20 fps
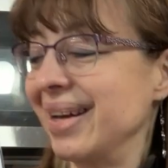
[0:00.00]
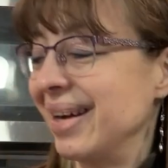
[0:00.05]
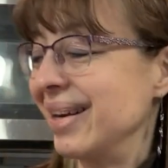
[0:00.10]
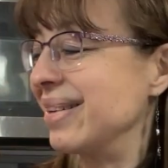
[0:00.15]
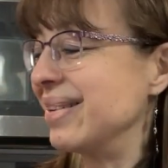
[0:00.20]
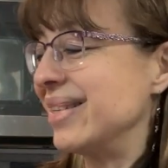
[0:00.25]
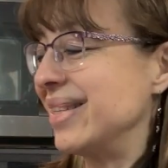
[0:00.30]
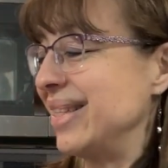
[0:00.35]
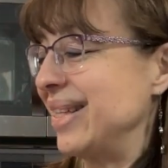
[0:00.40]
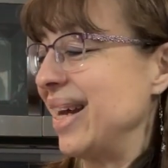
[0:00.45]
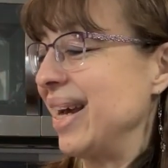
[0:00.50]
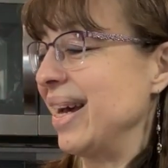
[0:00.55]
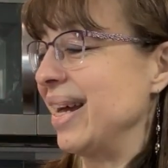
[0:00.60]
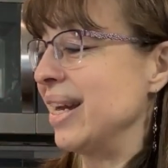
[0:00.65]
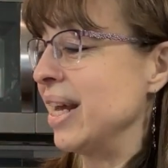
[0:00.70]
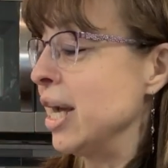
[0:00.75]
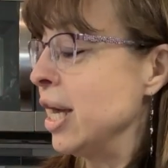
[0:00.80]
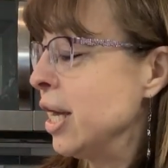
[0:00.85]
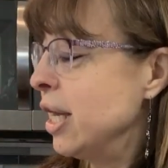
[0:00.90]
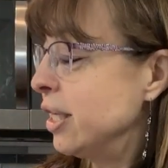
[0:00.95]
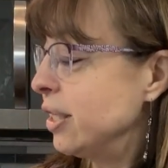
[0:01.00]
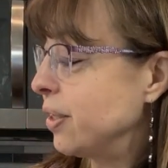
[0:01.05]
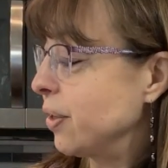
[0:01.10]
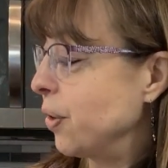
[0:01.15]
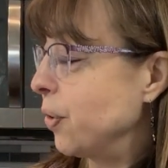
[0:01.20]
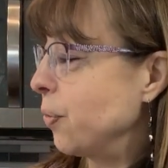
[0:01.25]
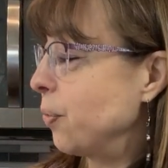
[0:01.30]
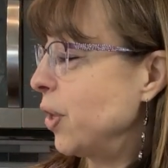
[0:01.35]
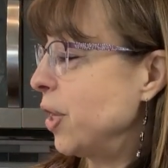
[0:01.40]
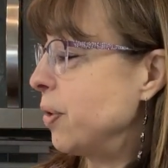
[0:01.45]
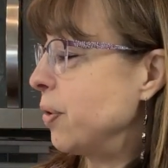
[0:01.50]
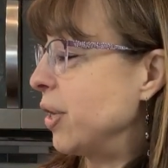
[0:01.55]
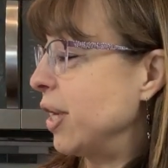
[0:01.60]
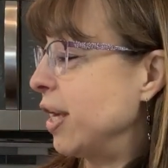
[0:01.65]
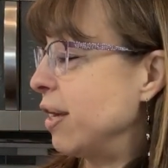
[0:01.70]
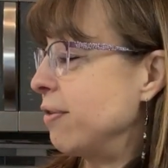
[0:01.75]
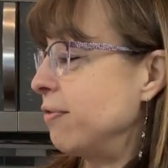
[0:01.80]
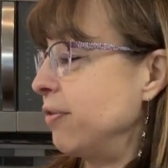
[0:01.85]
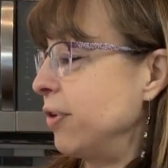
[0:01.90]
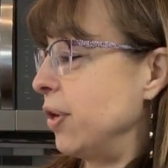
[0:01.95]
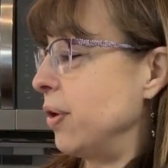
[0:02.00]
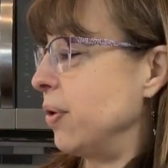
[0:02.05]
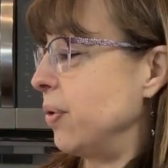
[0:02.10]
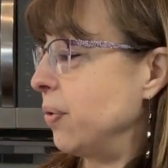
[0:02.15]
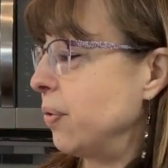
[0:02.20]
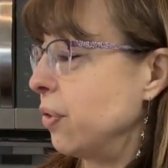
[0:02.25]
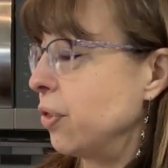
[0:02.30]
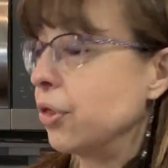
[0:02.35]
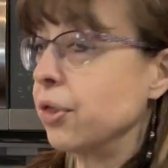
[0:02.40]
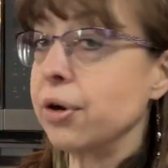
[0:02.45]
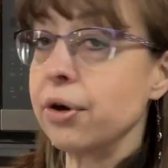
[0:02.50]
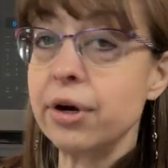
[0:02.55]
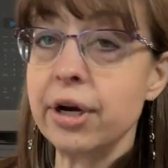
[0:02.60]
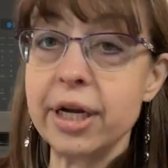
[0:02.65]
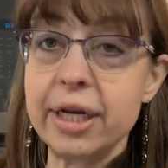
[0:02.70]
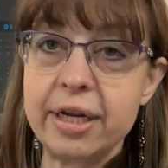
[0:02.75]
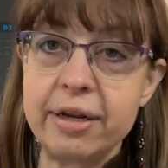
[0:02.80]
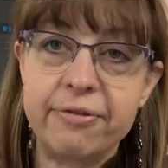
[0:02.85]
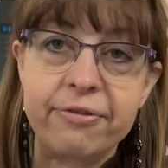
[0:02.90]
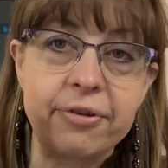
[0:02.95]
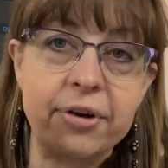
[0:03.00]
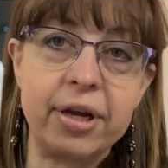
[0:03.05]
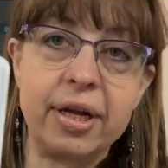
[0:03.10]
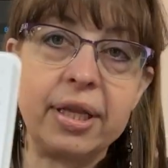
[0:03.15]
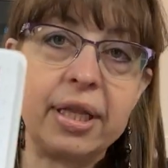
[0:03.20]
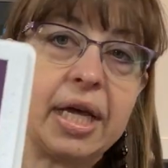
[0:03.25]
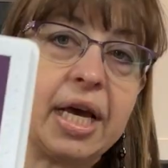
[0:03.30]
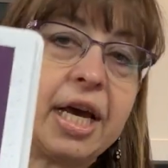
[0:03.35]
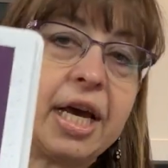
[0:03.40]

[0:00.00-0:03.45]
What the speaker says: understand. So we give you 30 different,